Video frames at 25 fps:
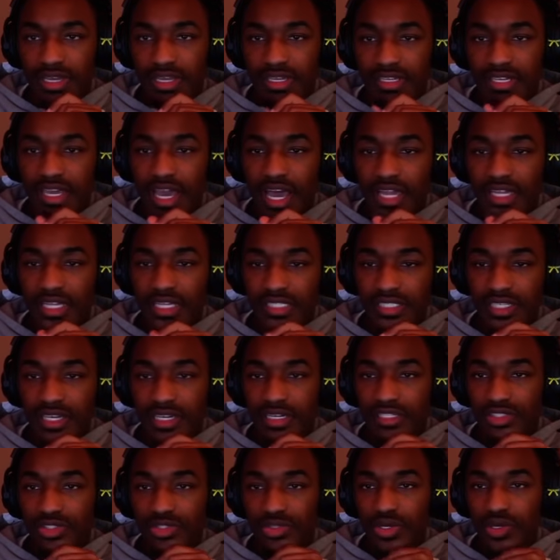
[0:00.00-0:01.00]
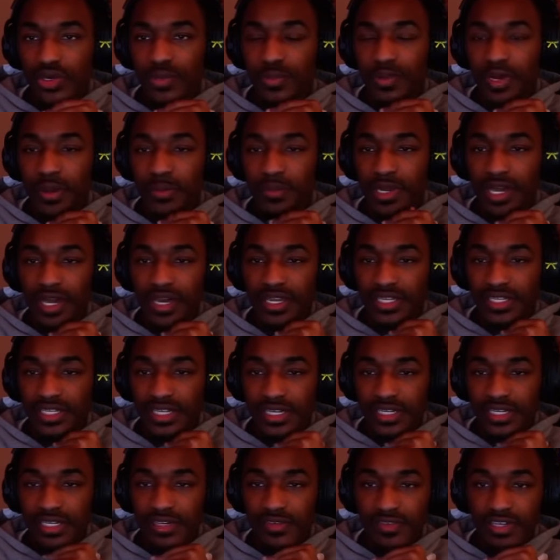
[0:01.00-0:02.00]
Yeah, I looked at it, judo, but I'm
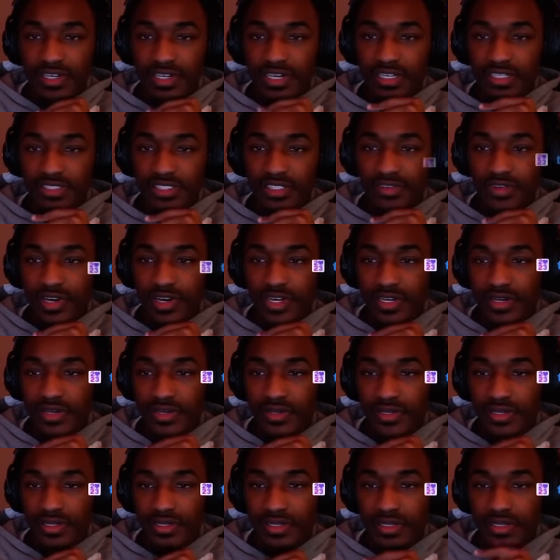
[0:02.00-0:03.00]
not giving an answer right now.